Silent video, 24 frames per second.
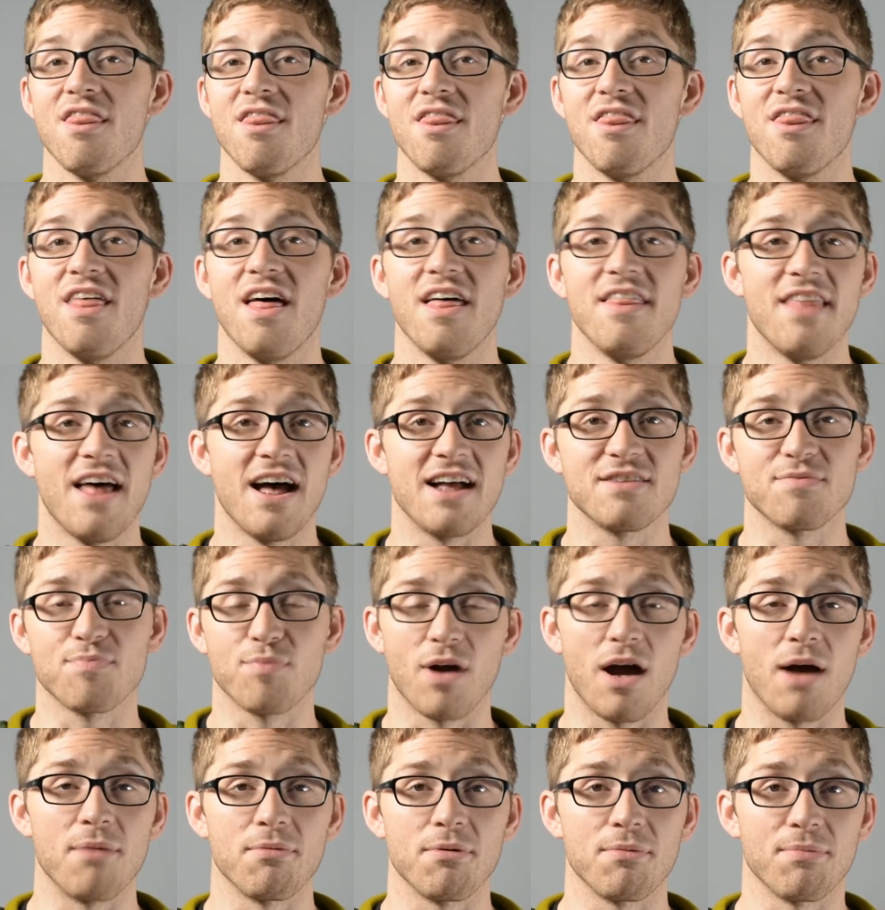then that's
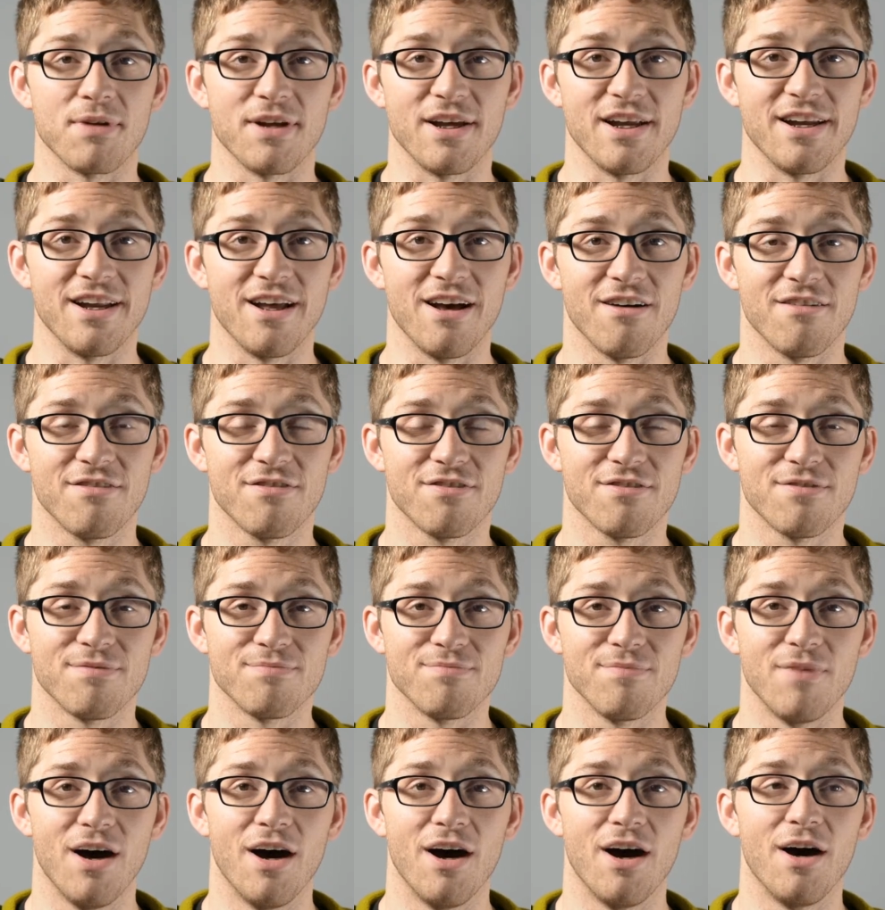probably enough.
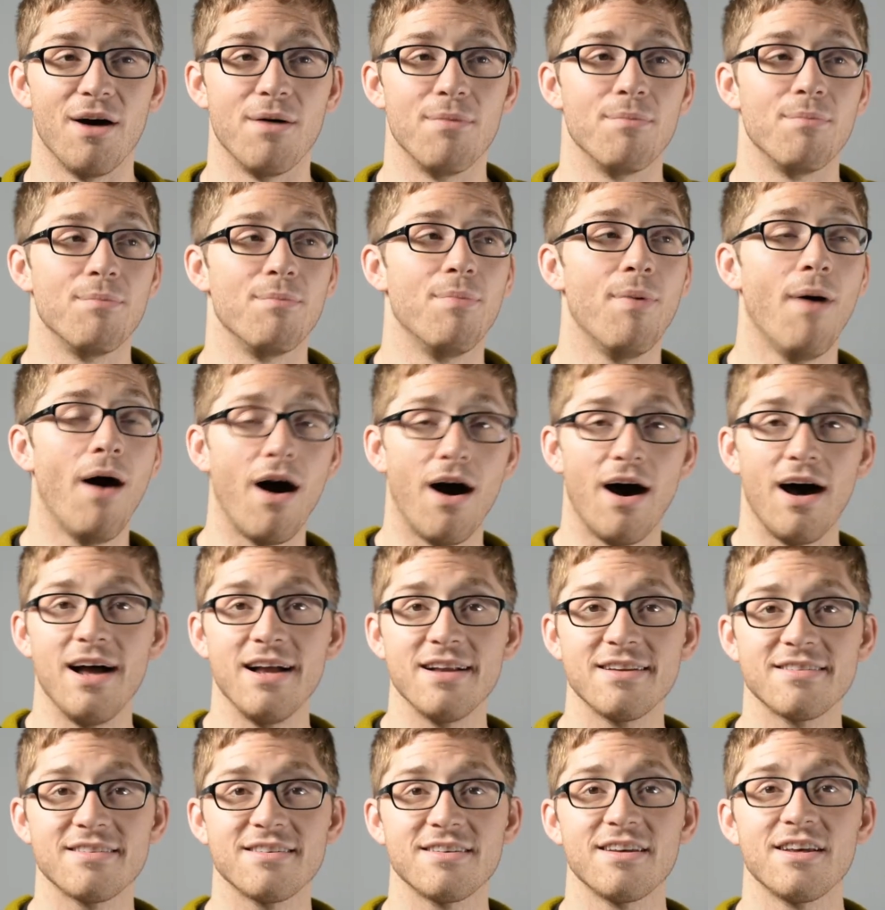
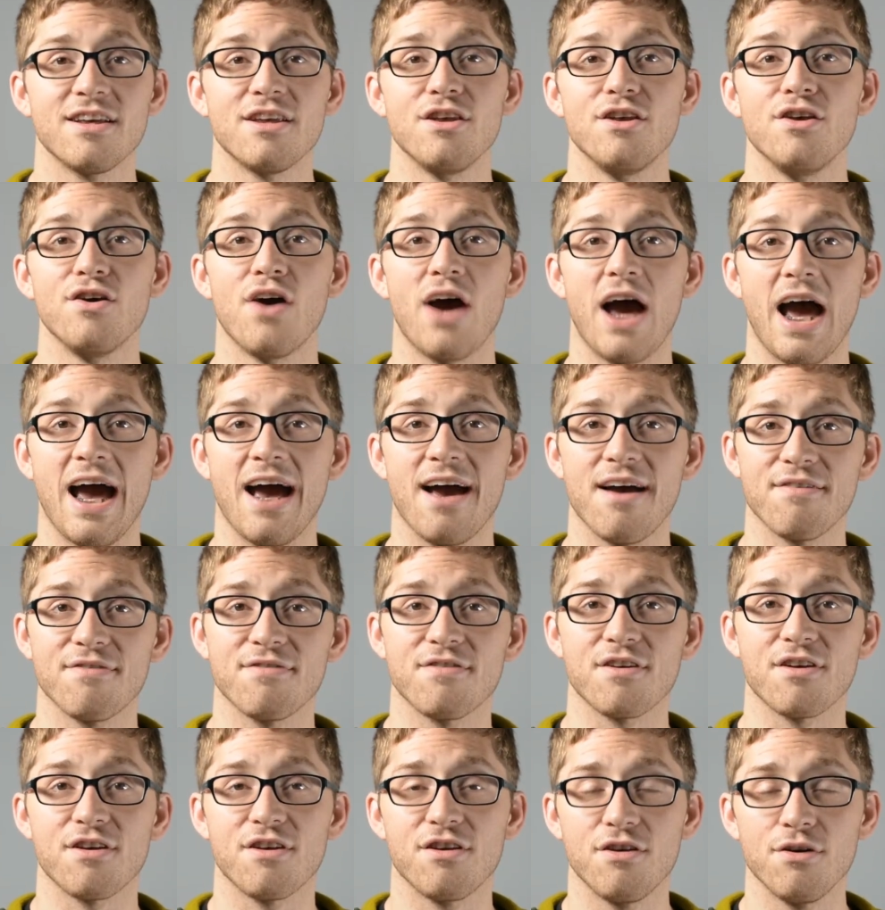But you have
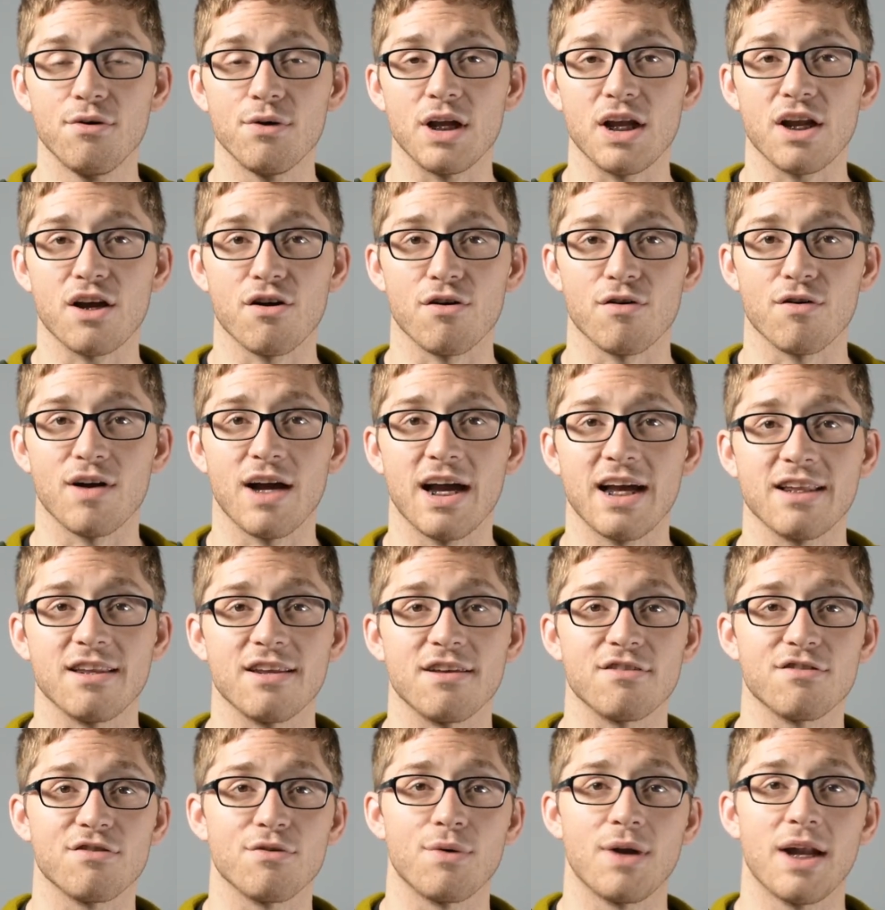to cue it
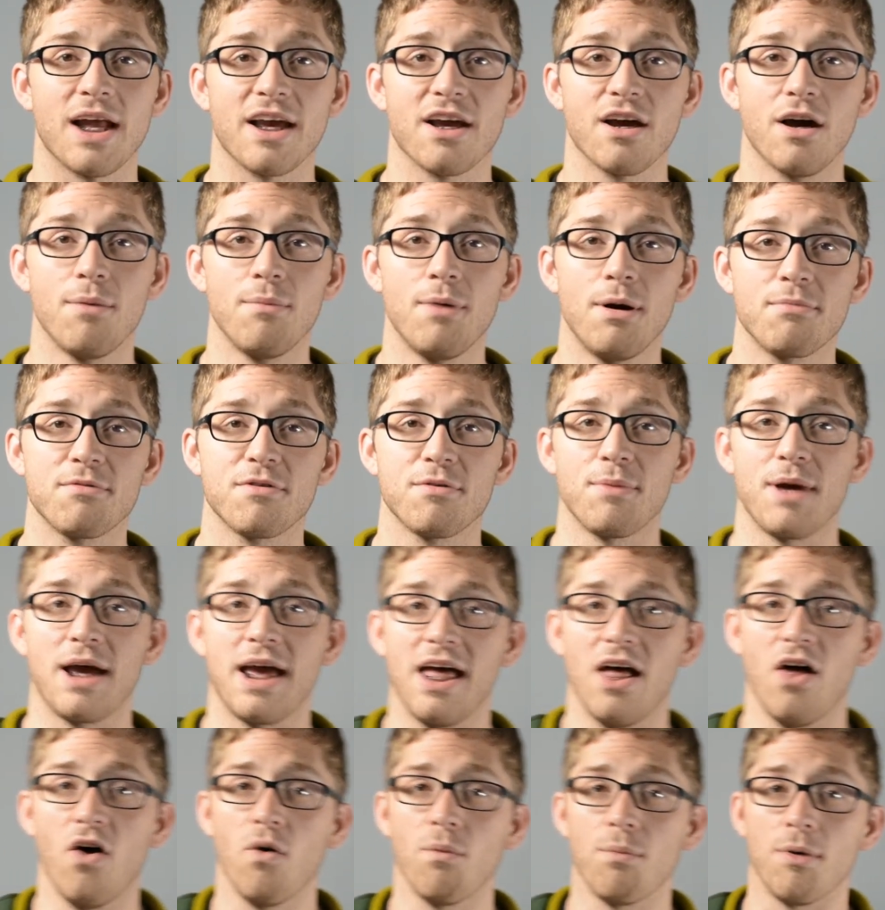correctly. So when I come up to my
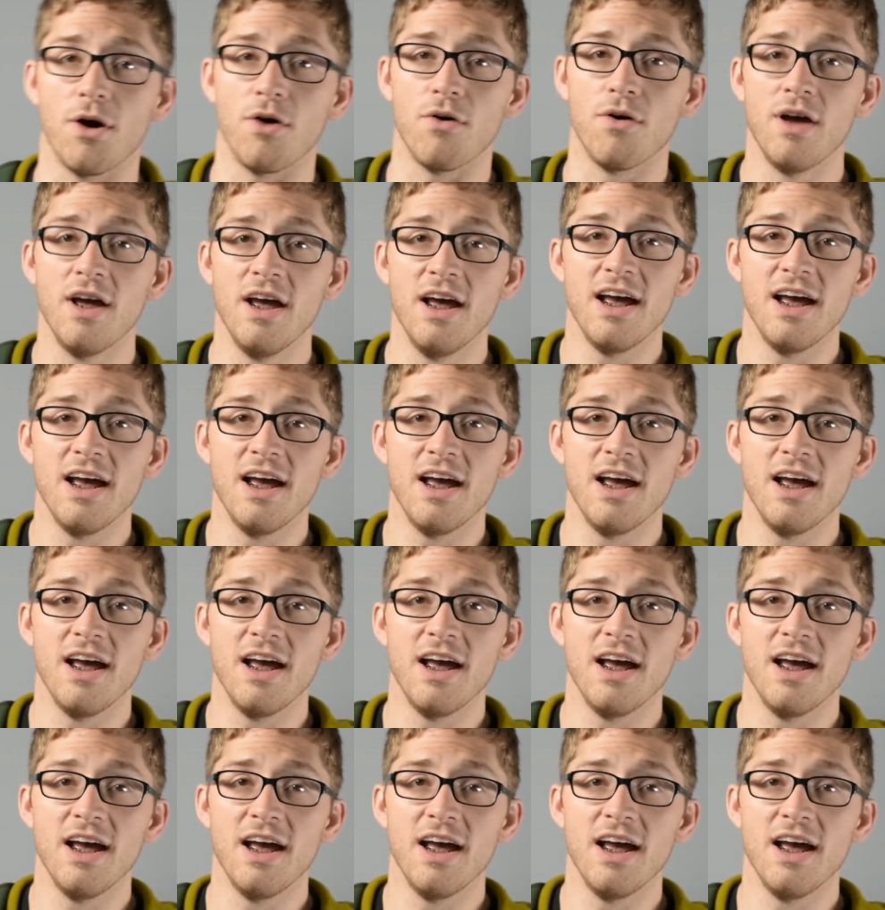elbow,